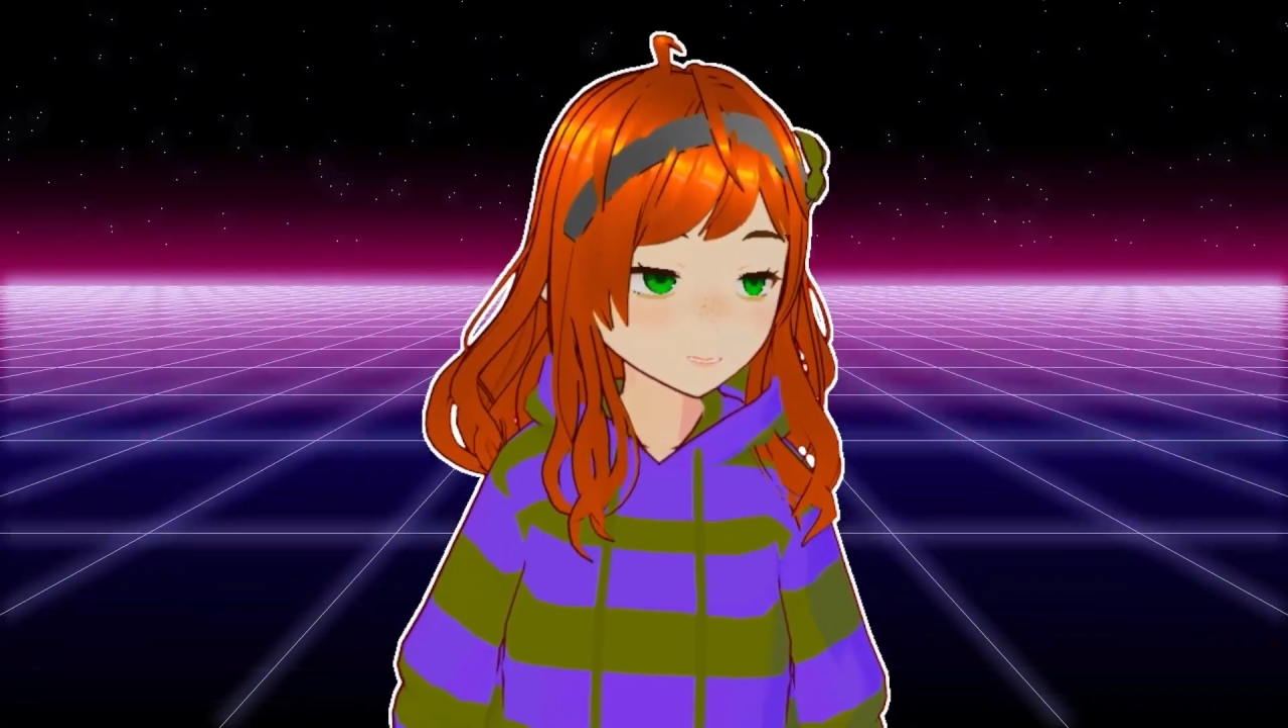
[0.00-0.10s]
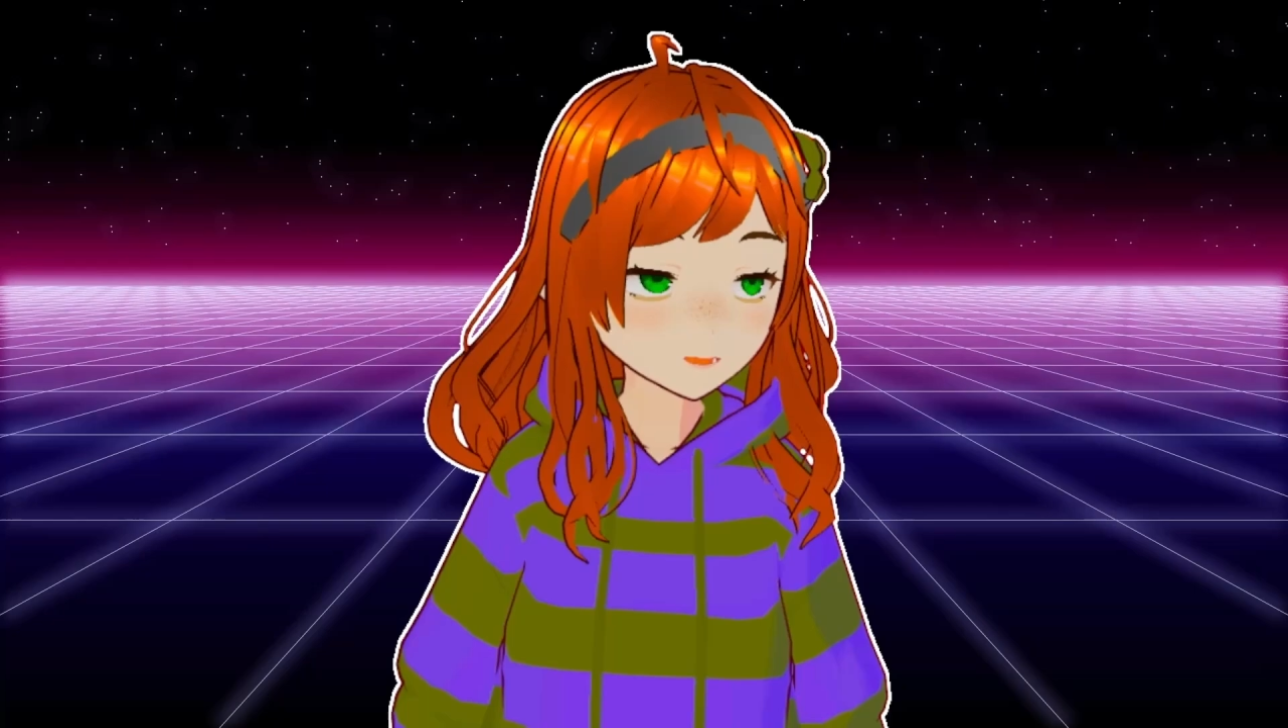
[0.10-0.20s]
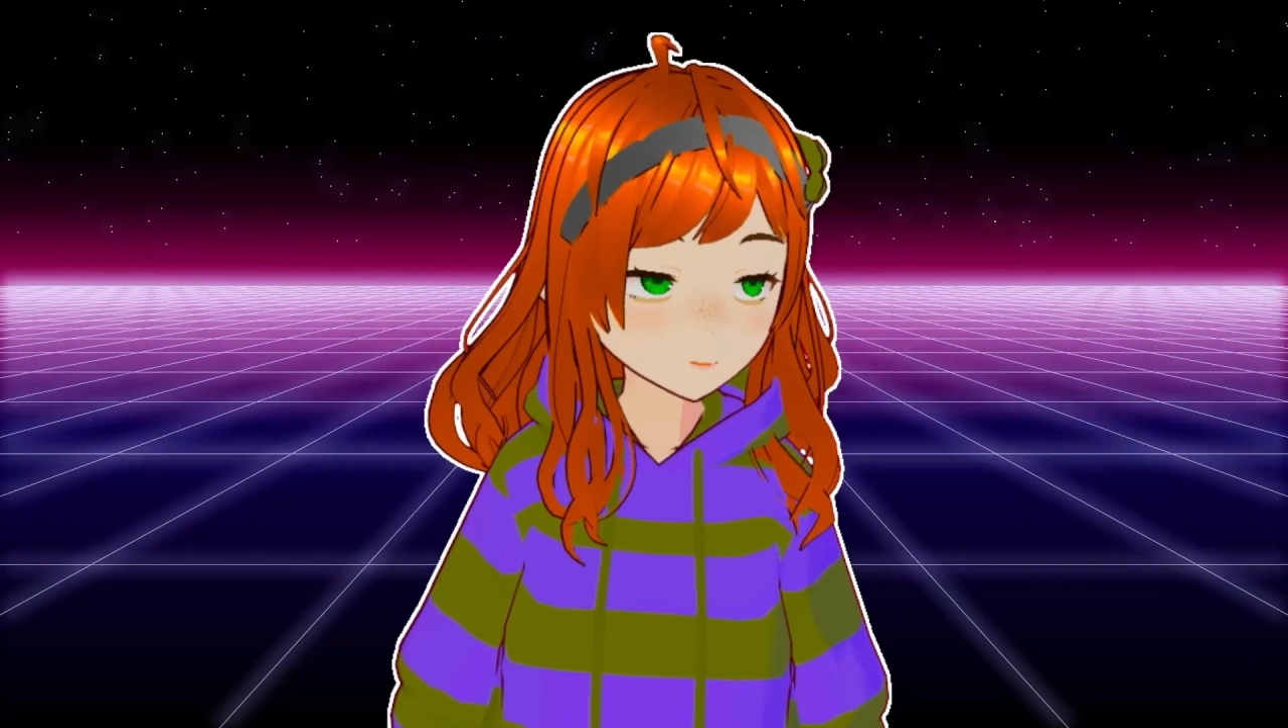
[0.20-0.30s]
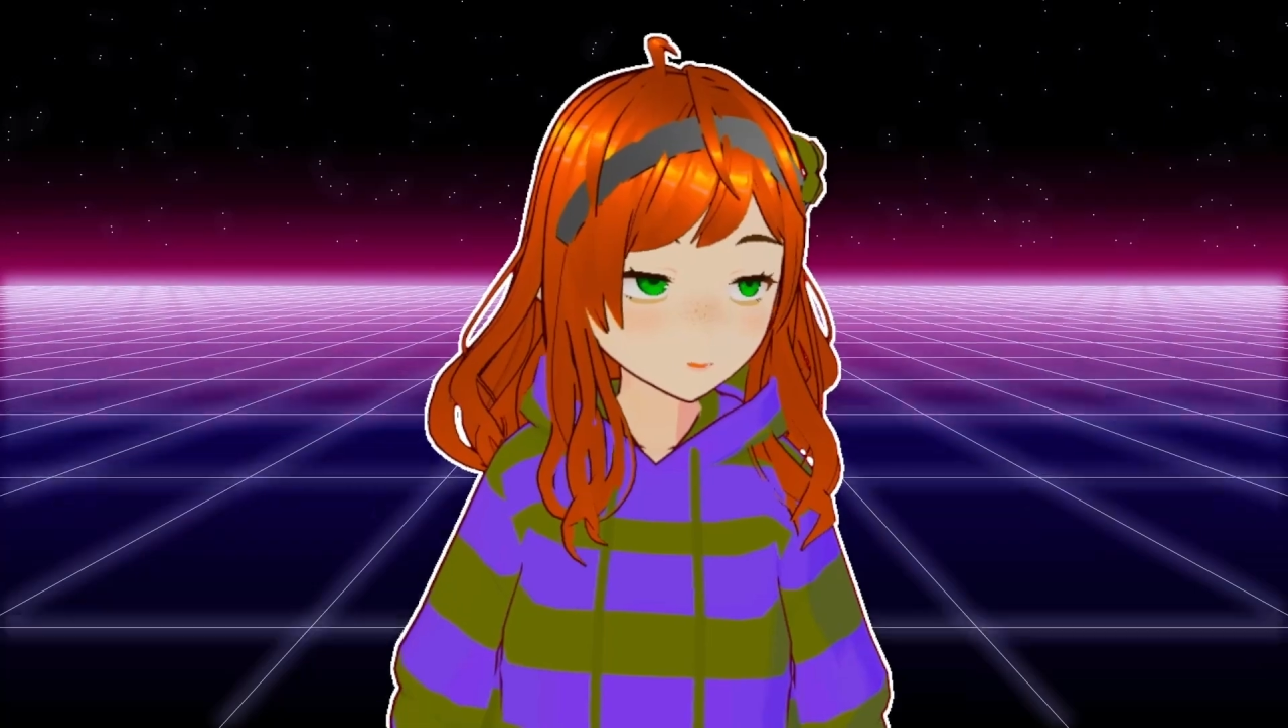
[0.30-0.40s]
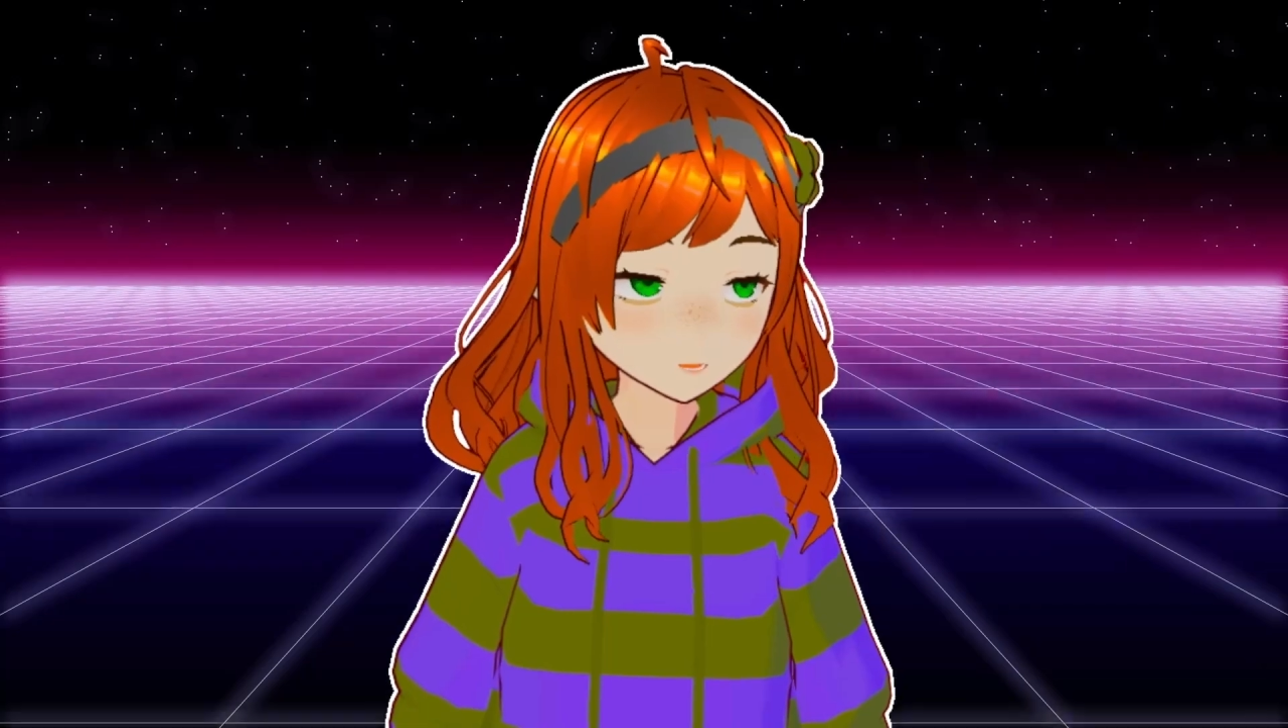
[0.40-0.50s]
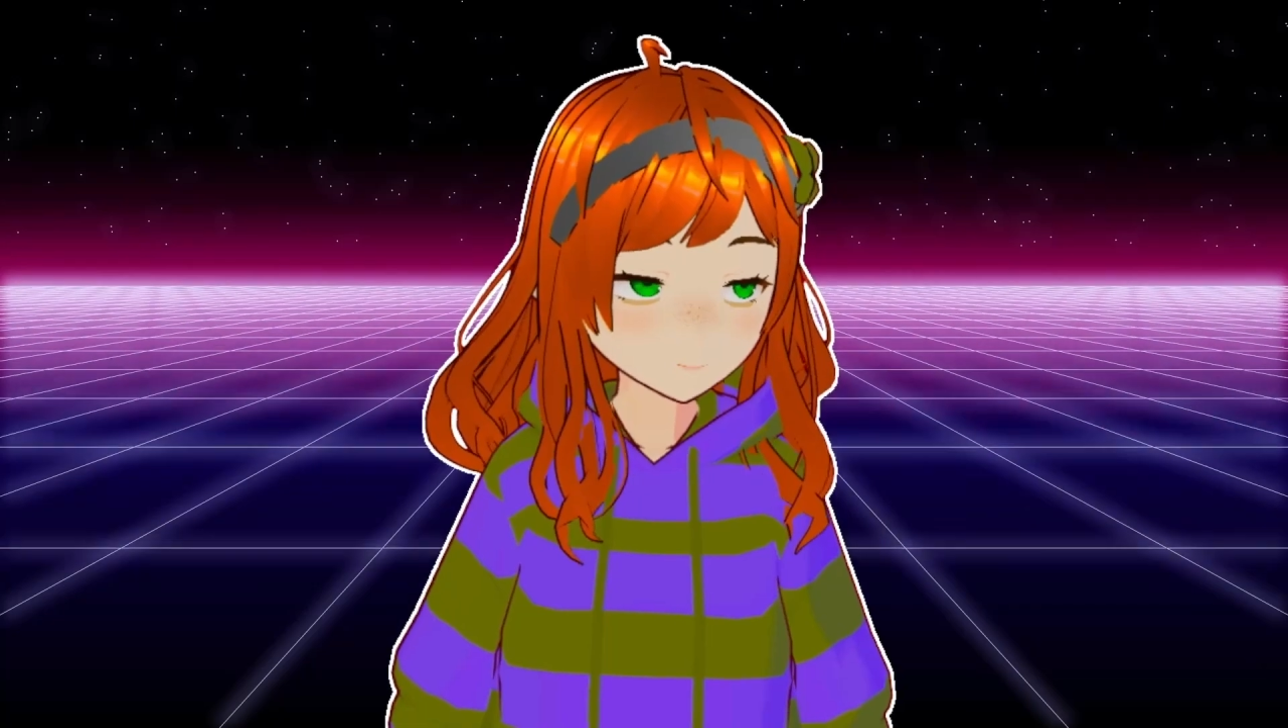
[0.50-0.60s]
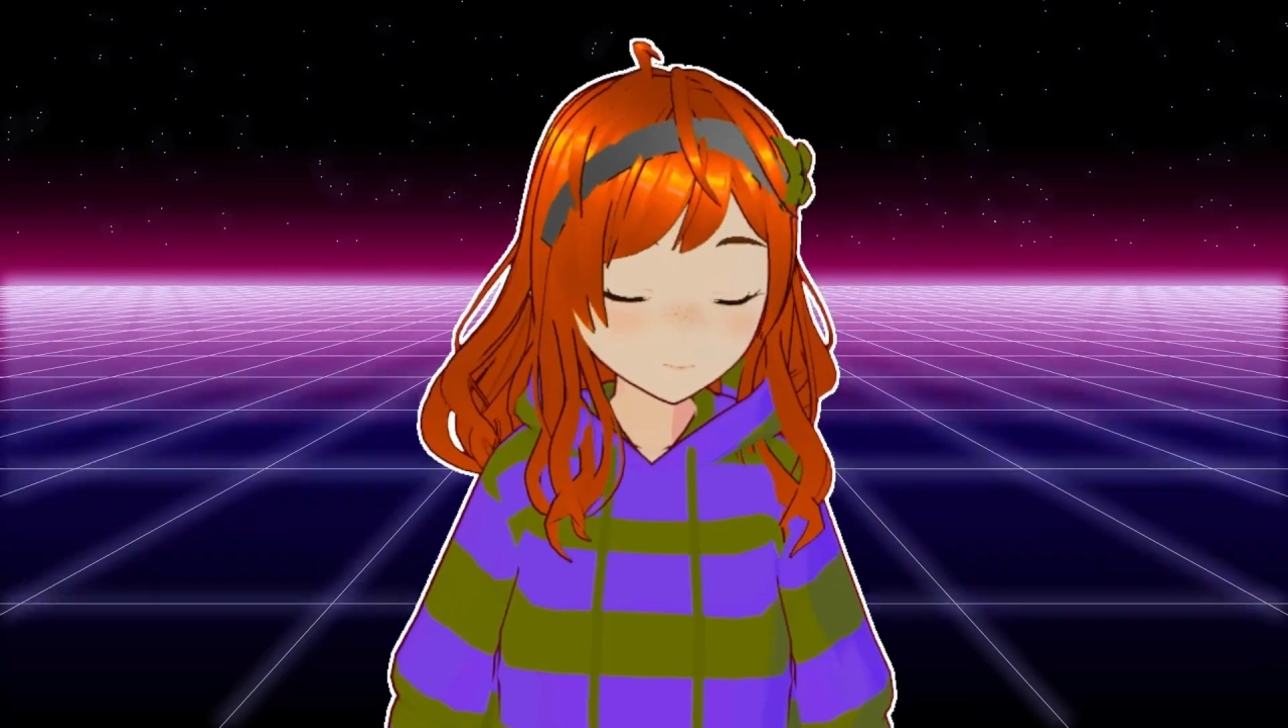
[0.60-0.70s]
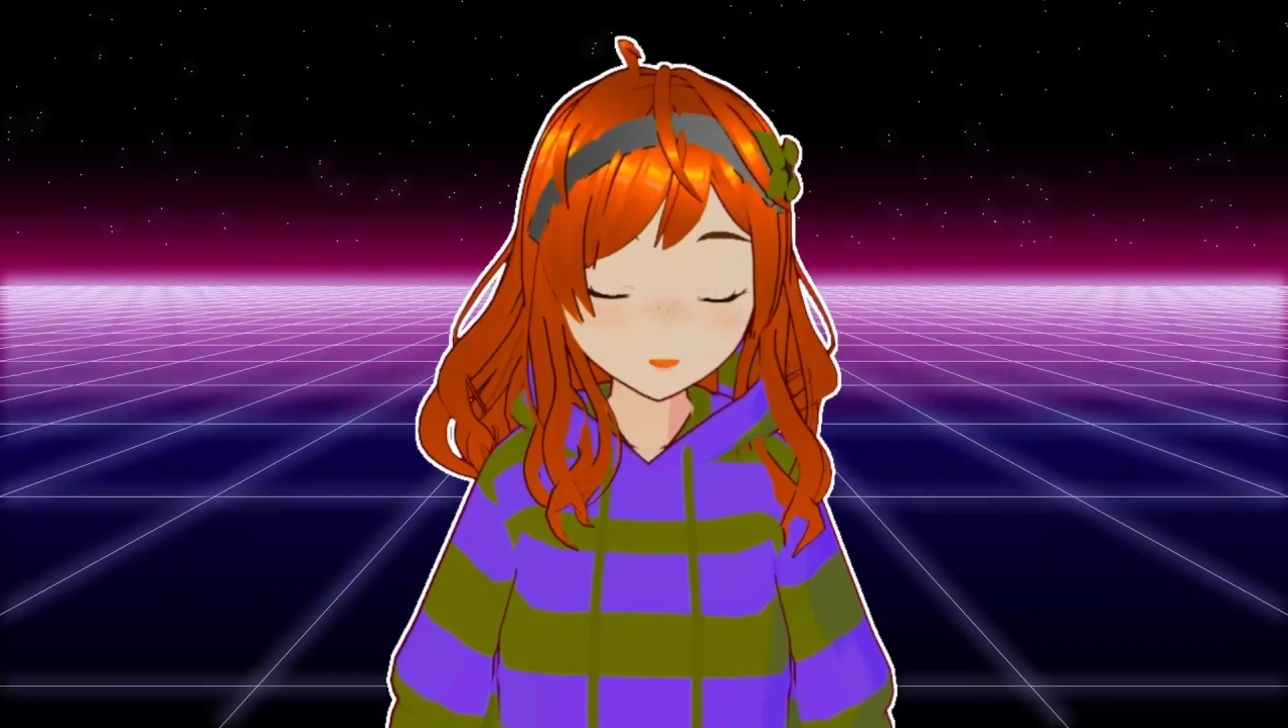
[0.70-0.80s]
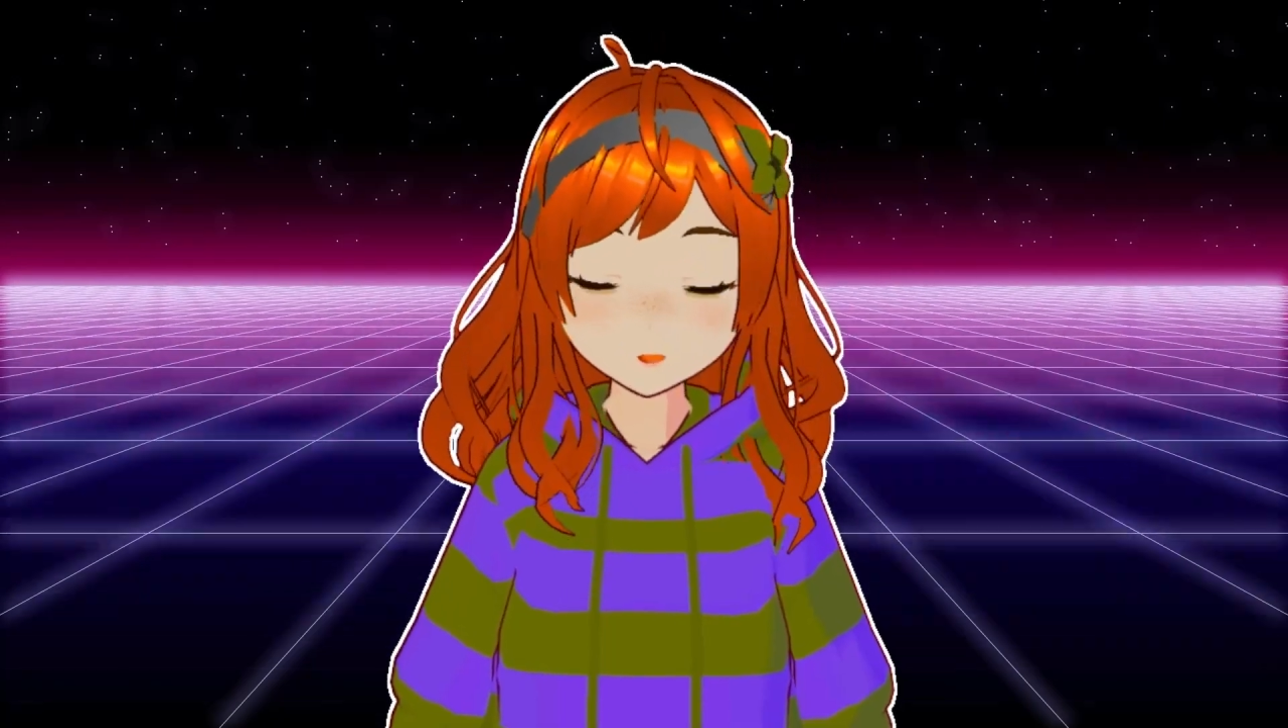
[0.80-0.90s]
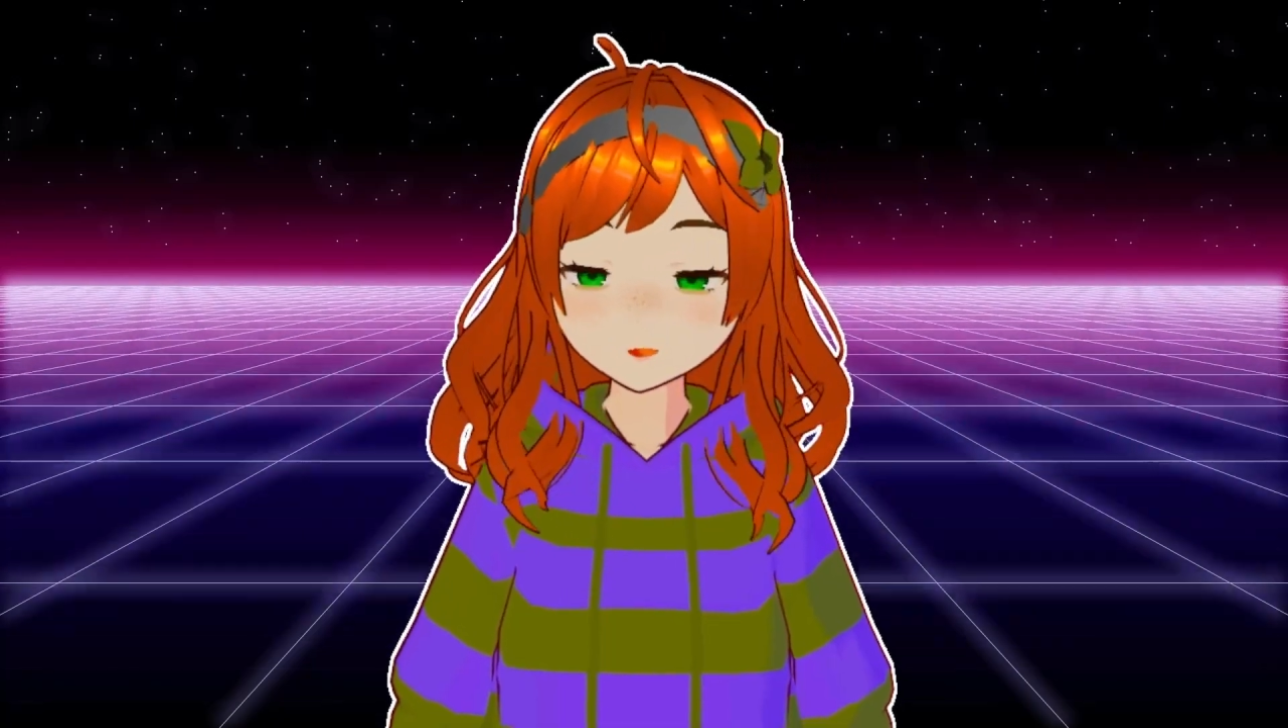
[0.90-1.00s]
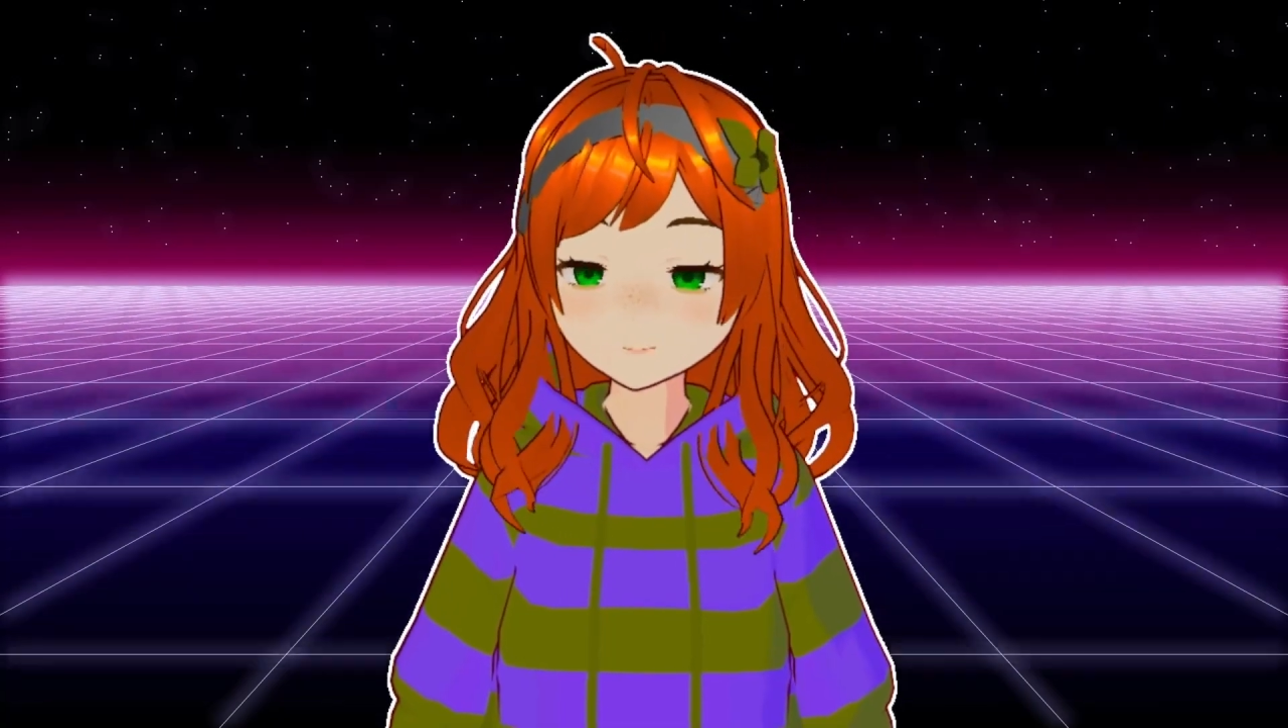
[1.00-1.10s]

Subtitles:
I would suggest